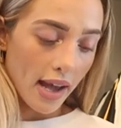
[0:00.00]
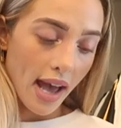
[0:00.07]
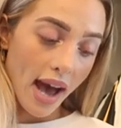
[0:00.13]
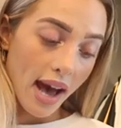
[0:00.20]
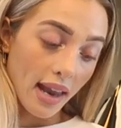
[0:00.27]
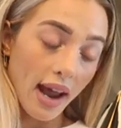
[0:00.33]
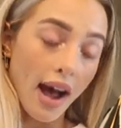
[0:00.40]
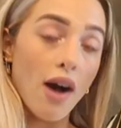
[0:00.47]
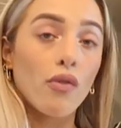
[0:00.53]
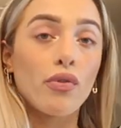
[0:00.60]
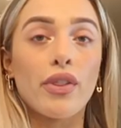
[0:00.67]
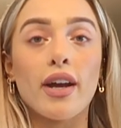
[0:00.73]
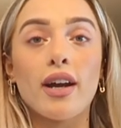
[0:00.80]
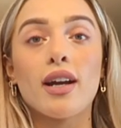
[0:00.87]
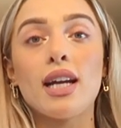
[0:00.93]
I head
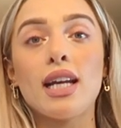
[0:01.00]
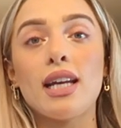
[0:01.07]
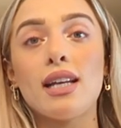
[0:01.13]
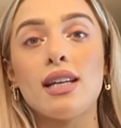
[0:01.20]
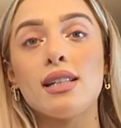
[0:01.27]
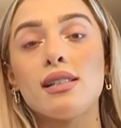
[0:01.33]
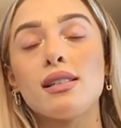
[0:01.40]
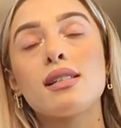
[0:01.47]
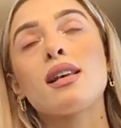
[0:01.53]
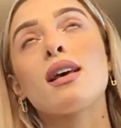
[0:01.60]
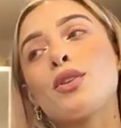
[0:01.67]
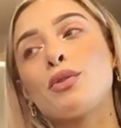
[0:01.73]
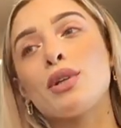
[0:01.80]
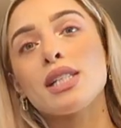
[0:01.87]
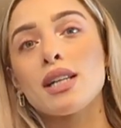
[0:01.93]
out there, is
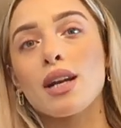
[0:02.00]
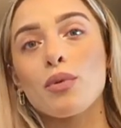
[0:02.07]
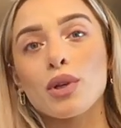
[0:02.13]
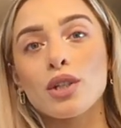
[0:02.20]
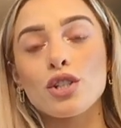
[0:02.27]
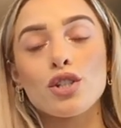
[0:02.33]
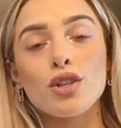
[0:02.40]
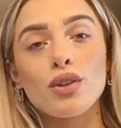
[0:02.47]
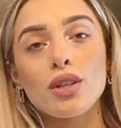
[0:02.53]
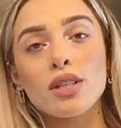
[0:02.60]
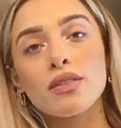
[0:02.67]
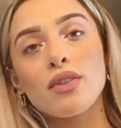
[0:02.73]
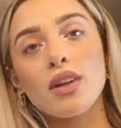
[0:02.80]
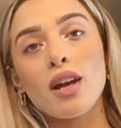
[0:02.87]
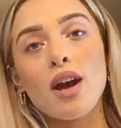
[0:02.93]
the reason I wanted to do
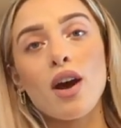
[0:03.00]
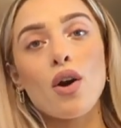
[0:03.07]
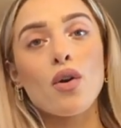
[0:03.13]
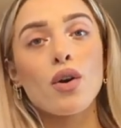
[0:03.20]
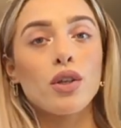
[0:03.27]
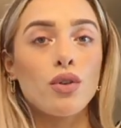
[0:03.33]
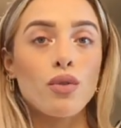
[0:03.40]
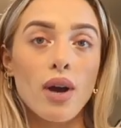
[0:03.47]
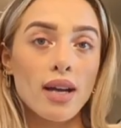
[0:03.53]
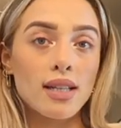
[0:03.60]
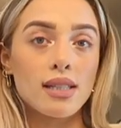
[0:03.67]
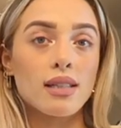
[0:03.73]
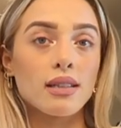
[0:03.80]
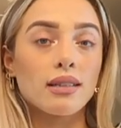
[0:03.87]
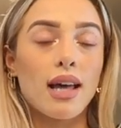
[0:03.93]
this video. You
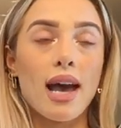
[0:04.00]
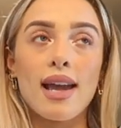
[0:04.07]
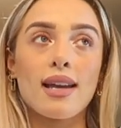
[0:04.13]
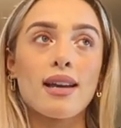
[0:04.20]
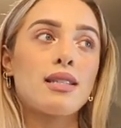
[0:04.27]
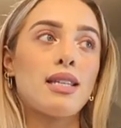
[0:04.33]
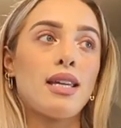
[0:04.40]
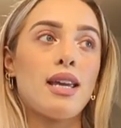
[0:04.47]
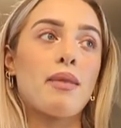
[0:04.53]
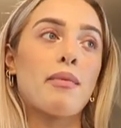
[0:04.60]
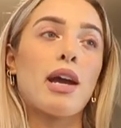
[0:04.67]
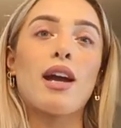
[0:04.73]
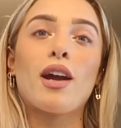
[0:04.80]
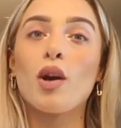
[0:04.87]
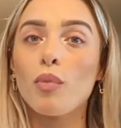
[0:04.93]
guys like seeing my
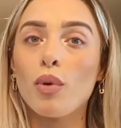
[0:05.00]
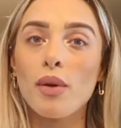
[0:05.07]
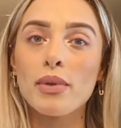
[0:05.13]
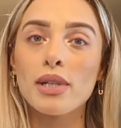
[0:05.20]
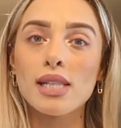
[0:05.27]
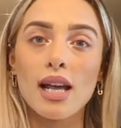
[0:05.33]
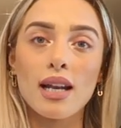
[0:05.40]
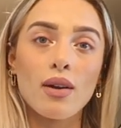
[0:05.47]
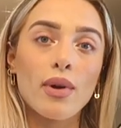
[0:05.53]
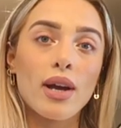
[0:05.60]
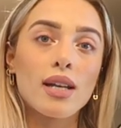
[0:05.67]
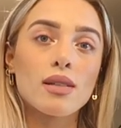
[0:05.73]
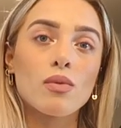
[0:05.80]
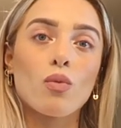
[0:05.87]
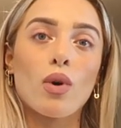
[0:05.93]
hair appointments
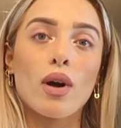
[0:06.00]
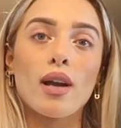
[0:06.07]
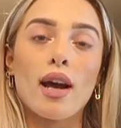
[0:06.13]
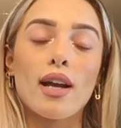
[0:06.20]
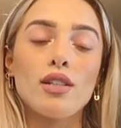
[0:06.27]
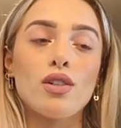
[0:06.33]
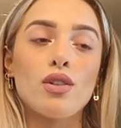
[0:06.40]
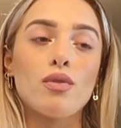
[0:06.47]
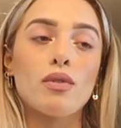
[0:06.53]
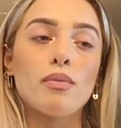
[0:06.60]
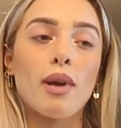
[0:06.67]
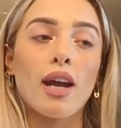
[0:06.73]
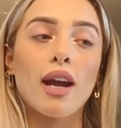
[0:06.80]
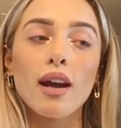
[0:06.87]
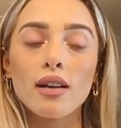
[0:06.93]
anyways and what I do to
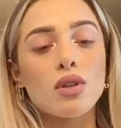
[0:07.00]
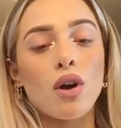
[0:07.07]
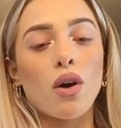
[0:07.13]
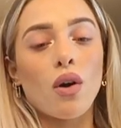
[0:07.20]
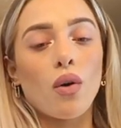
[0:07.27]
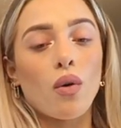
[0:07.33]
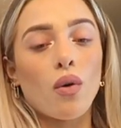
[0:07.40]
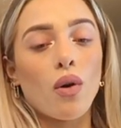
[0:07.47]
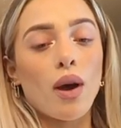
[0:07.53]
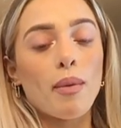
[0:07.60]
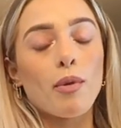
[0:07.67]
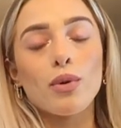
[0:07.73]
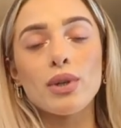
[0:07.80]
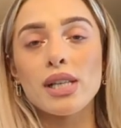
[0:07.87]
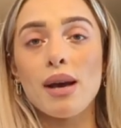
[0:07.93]
my hair, so
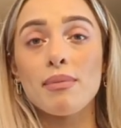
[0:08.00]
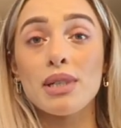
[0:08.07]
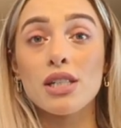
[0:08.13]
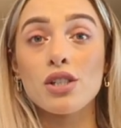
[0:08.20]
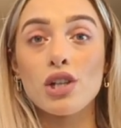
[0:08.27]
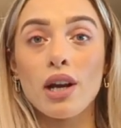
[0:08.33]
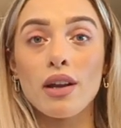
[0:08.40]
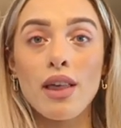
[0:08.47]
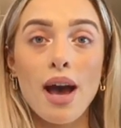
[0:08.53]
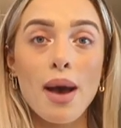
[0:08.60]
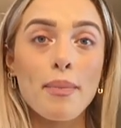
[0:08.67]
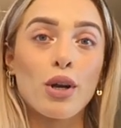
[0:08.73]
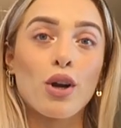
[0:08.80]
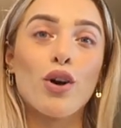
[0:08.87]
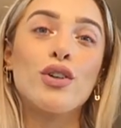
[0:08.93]
I'm always happy to share
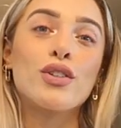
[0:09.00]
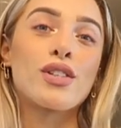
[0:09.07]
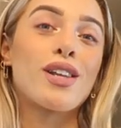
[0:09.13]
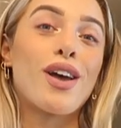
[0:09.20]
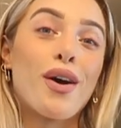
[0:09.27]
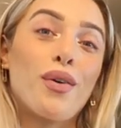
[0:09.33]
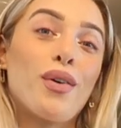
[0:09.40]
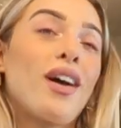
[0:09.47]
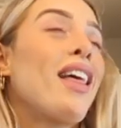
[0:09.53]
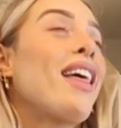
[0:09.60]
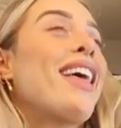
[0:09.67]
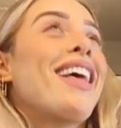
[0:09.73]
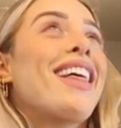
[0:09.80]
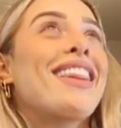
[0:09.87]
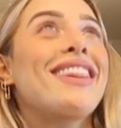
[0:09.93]
that. But also,
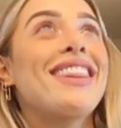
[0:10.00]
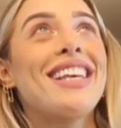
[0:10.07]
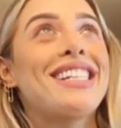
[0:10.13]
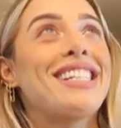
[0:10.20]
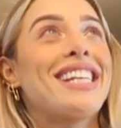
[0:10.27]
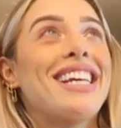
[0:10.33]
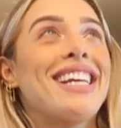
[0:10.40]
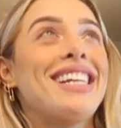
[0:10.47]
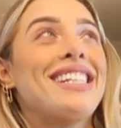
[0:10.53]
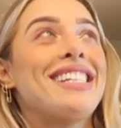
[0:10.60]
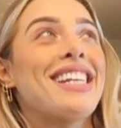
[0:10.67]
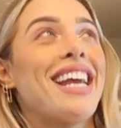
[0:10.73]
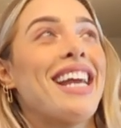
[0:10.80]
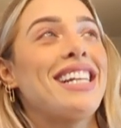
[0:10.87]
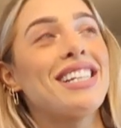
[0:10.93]
this
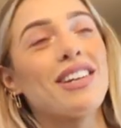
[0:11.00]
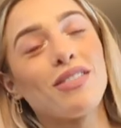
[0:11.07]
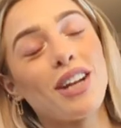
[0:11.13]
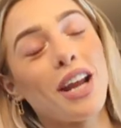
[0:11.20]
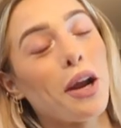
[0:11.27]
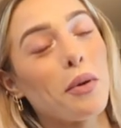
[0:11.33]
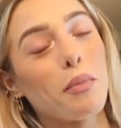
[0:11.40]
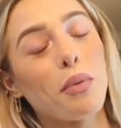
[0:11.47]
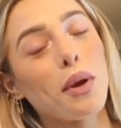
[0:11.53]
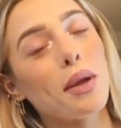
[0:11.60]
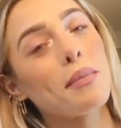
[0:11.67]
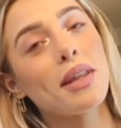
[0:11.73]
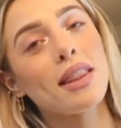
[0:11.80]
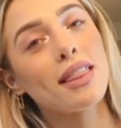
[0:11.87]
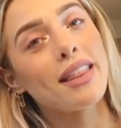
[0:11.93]
is a different hair
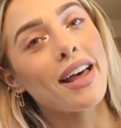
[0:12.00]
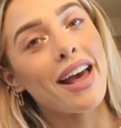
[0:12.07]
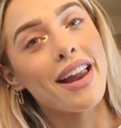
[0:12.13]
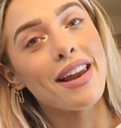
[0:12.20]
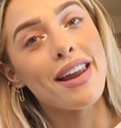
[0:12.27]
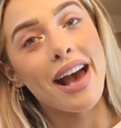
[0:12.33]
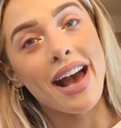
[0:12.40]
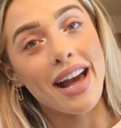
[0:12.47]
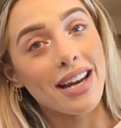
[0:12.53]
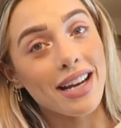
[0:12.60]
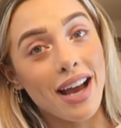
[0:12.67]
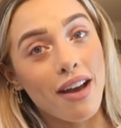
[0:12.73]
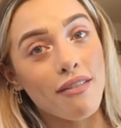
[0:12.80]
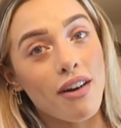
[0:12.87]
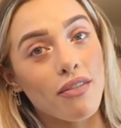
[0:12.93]
appointment than
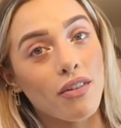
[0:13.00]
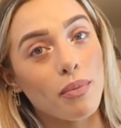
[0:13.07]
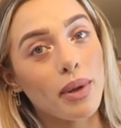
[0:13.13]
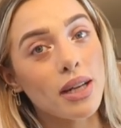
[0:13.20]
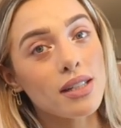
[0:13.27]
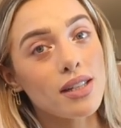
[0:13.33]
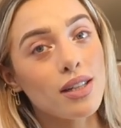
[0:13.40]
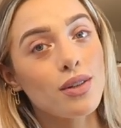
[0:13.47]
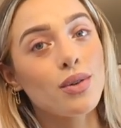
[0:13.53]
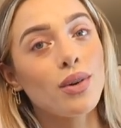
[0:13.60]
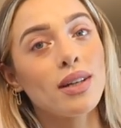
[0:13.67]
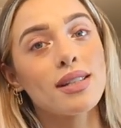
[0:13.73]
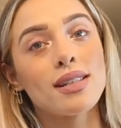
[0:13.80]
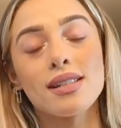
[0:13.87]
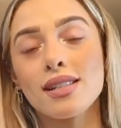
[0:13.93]
any I've ever been
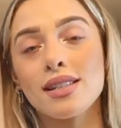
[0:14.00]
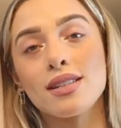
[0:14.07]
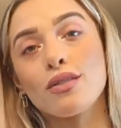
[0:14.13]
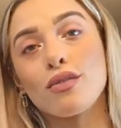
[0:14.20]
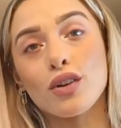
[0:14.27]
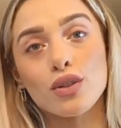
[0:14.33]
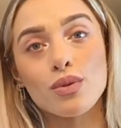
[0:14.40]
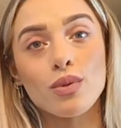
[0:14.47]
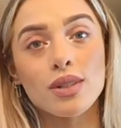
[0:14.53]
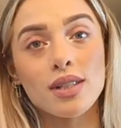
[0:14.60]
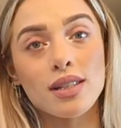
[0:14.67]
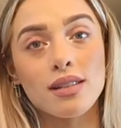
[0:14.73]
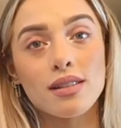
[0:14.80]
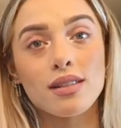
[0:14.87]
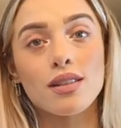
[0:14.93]
to, since it's the first one
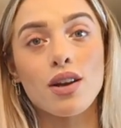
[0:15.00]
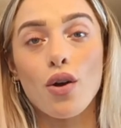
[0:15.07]
since